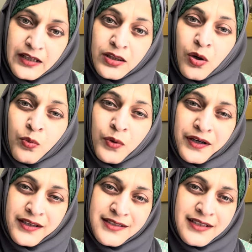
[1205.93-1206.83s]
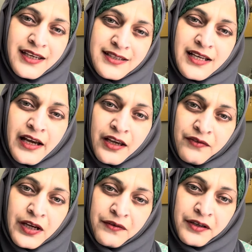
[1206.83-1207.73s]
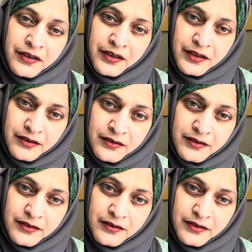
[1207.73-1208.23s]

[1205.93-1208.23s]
The worst case I have ever heard.